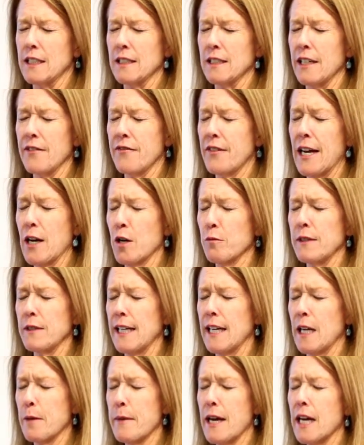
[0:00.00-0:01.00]
Life care
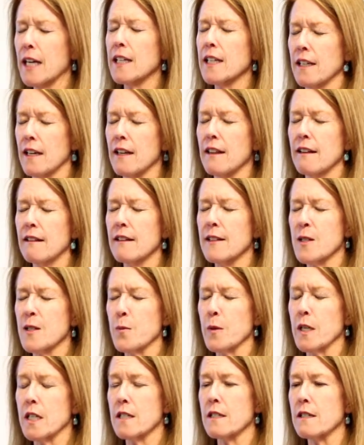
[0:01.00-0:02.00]
planning packet, I think that's
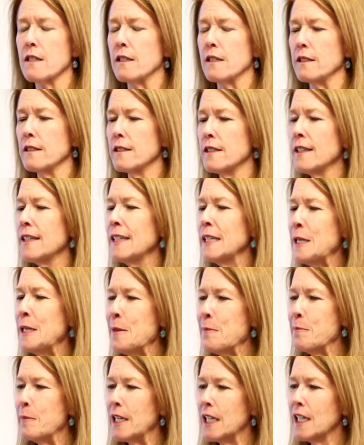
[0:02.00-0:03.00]
what it's called.
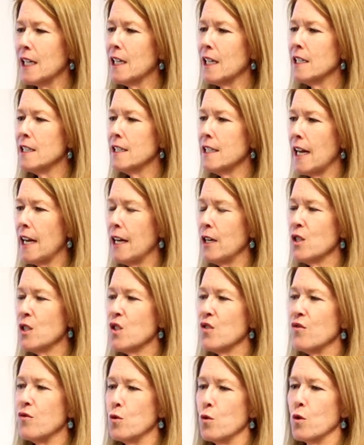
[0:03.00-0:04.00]
But it
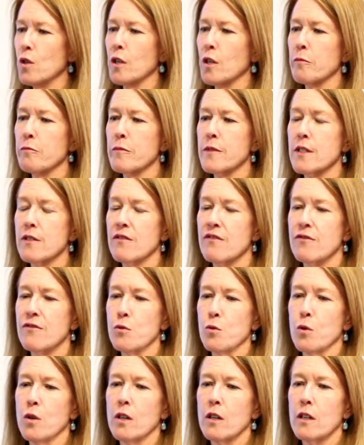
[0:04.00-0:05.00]
contains forms
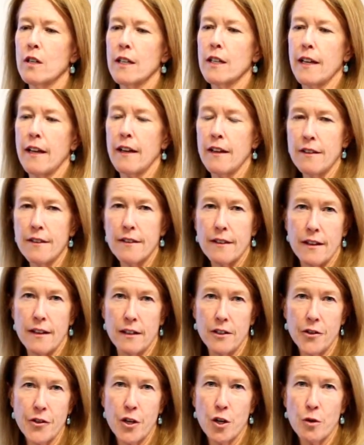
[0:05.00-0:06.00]
for a
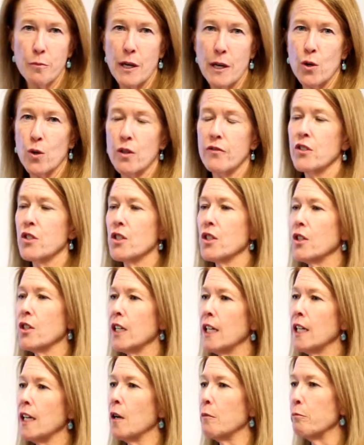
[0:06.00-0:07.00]
healthcare power of
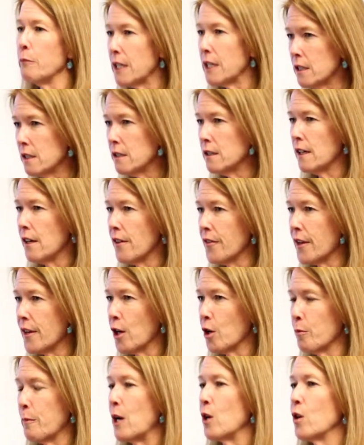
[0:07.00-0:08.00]
attorney, a mental health
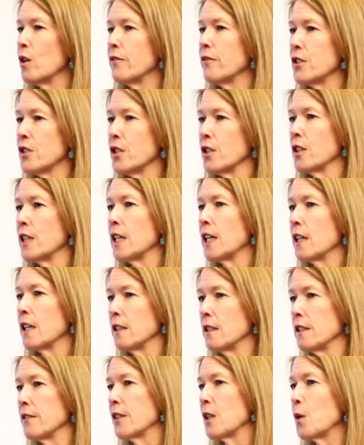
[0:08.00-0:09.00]
care power of attorney, and
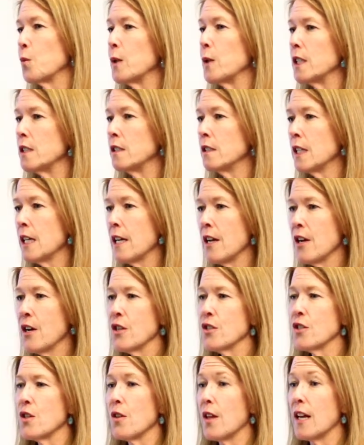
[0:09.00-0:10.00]
a living will.
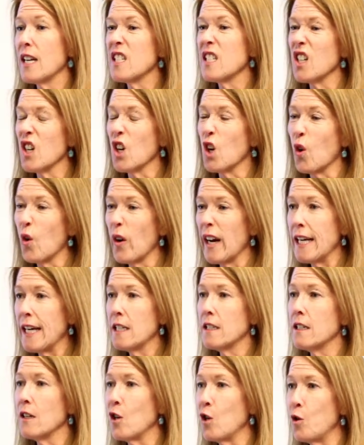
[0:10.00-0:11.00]
So that is a
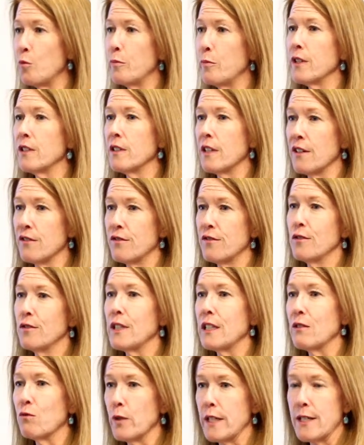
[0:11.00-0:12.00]
great open and
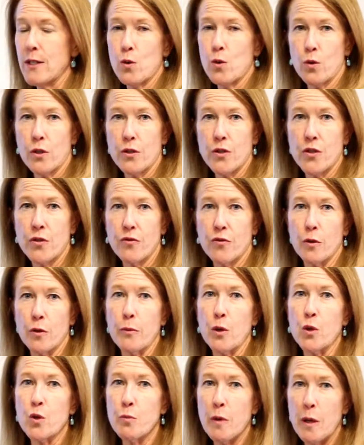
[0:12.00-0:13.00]
free resource for
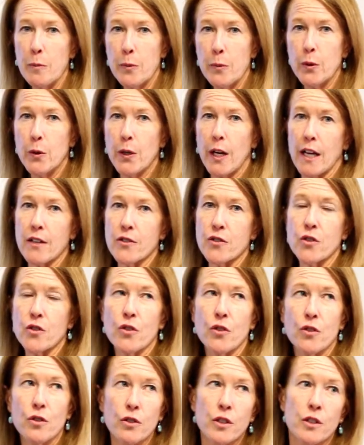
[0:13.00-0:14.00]
most people. It has
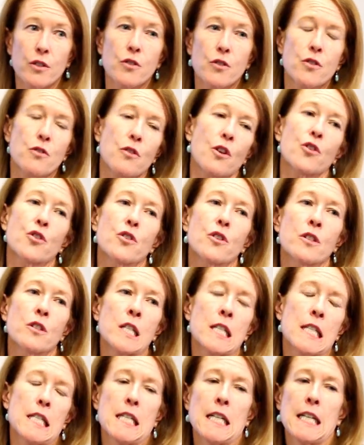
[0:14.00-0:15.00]
good
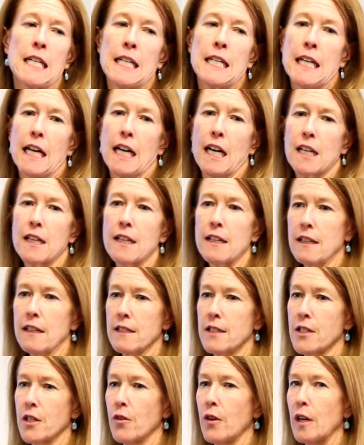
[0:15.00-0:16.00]
instructions, and I think
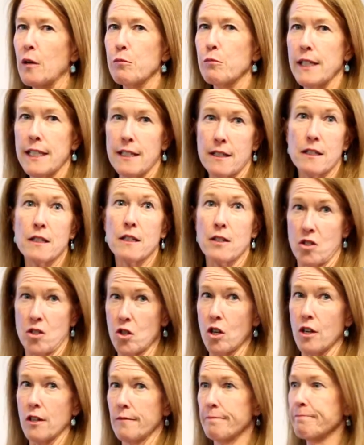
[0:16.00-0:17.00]
that's a great place to
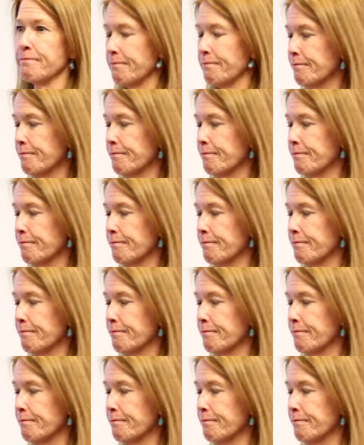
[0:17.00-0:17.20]
start.